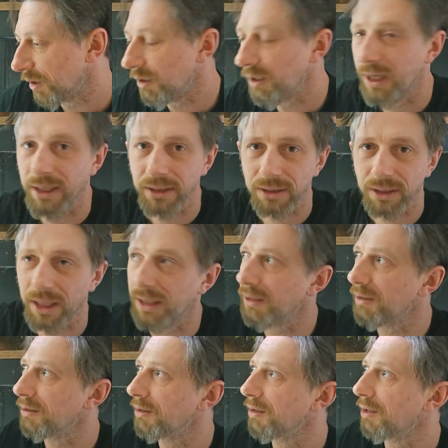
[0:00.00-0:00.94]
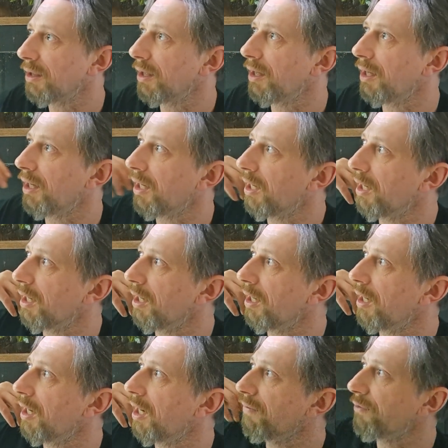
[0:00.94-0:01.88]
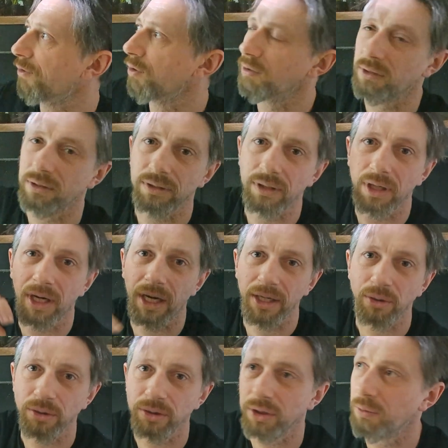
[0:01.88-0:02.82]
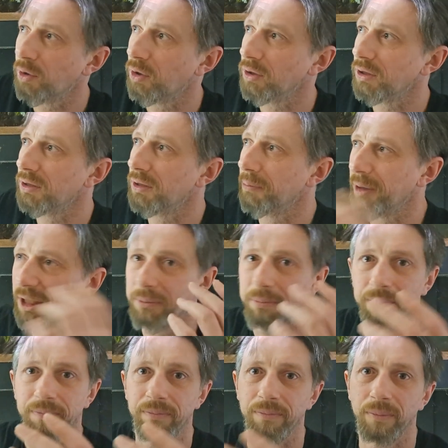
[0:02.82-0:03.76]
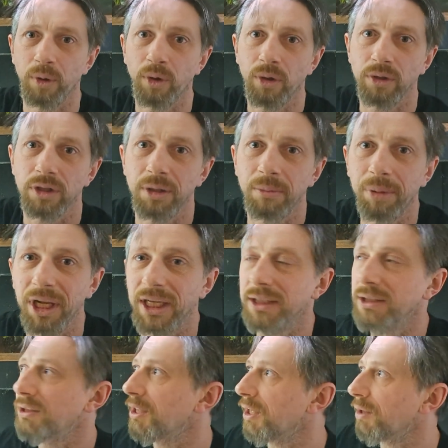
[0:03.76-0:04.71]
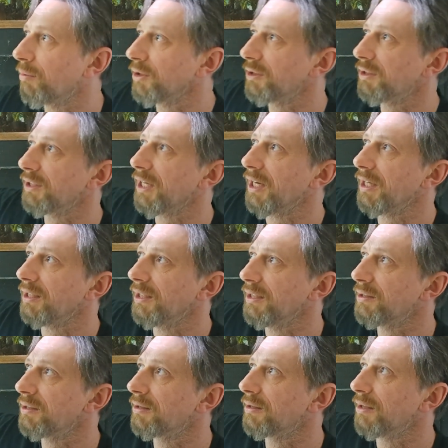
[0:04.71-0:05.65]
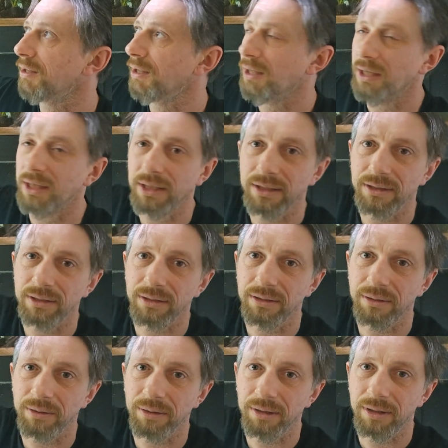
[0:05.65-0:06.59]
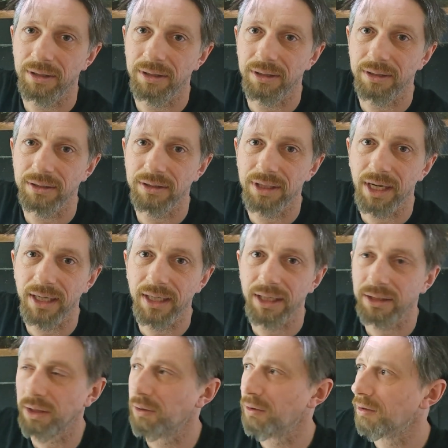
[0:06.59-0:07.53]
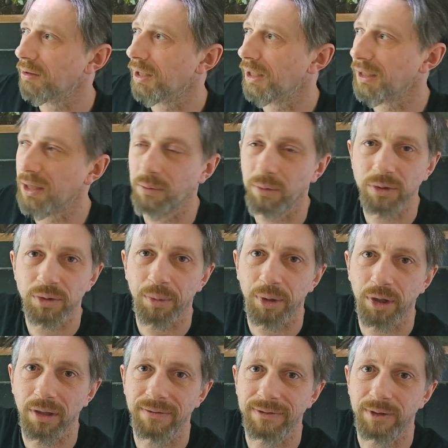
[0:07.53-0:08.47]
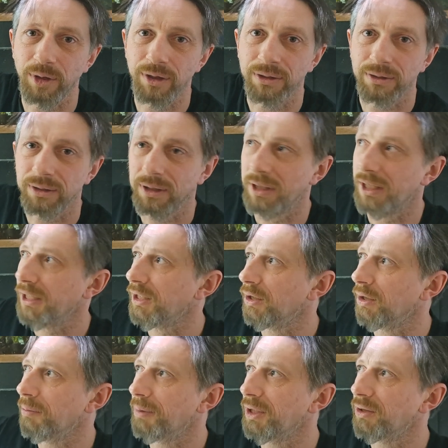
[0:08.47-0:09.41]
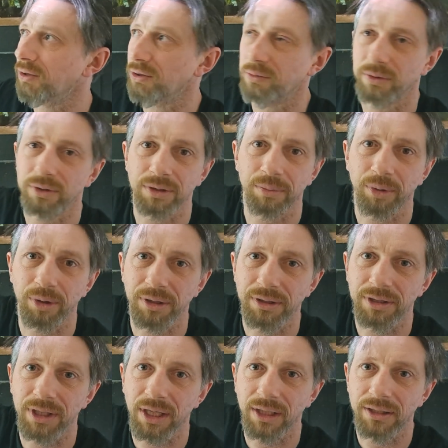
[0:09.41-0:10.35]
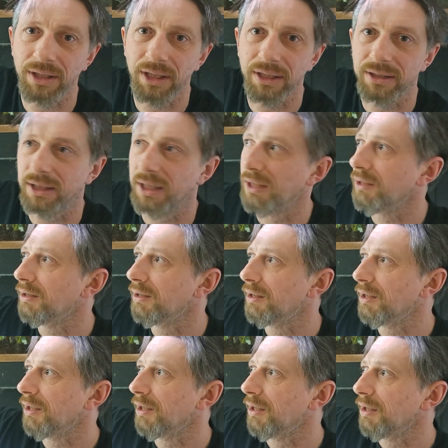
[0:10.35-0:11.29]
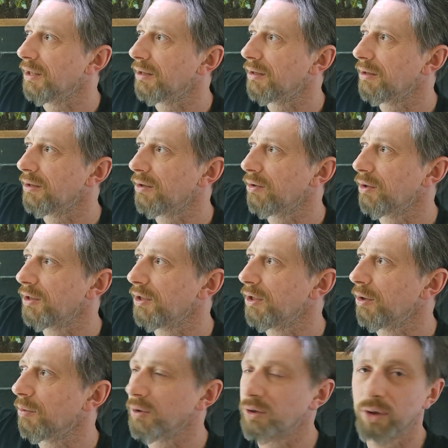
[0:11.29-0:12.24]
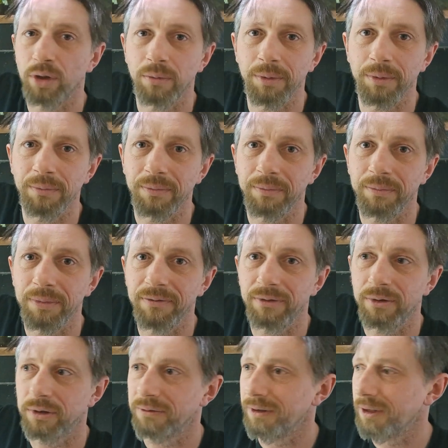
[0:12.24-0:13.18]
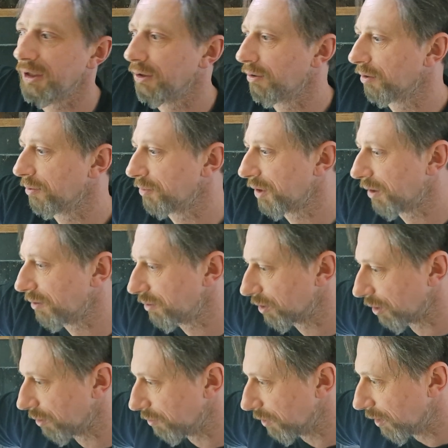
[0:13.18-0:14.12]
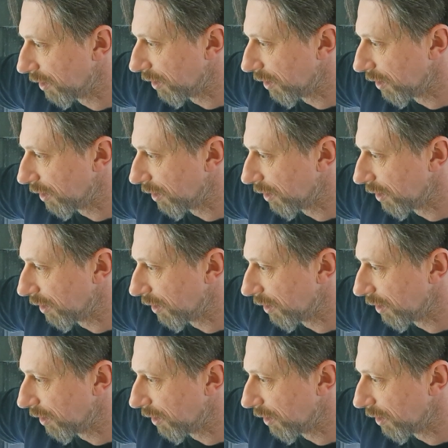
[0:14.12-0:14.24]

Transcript: yeah, and I've ordered, I also ordered a big order of plants that I wanted to get in this tank. I don't like I won't spoil the fun and let you know because what's the point in telling you and then you already know what's coming before the video comes out. So